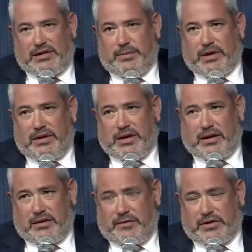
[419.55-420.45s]
but not
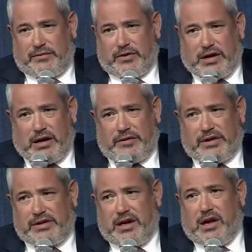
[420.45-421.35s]
only vision for tolerance,